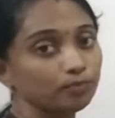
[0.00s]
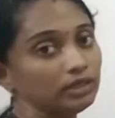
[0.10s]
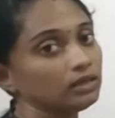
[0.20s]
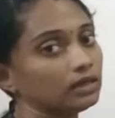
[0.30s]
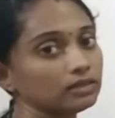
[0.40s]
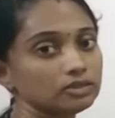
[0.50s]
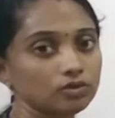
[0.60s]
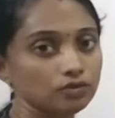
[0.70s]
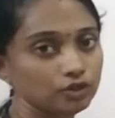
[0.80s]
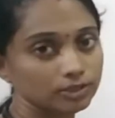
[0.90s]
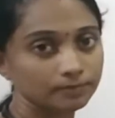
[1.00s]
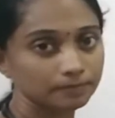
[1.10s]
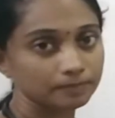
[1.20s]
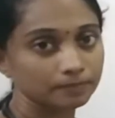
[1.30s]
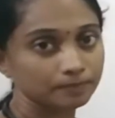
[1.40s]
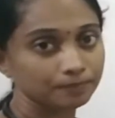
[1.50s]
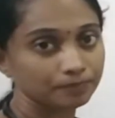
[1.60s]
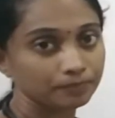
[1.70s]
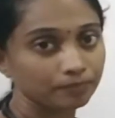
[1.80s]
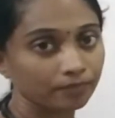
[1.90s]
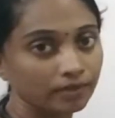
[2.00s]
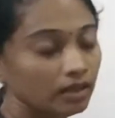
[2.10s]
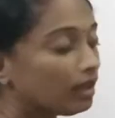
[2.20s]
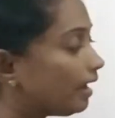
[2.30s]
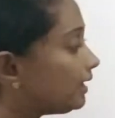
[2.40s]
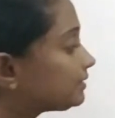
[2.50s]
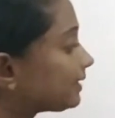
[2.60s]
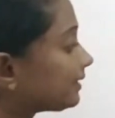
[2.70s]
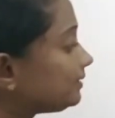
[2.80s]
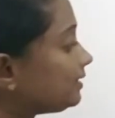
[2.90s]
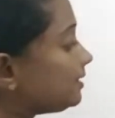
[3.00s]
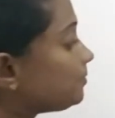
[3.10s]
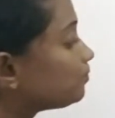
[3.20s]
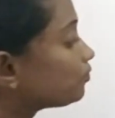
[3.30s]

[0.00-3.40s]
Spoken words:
pink color solution. And secondly,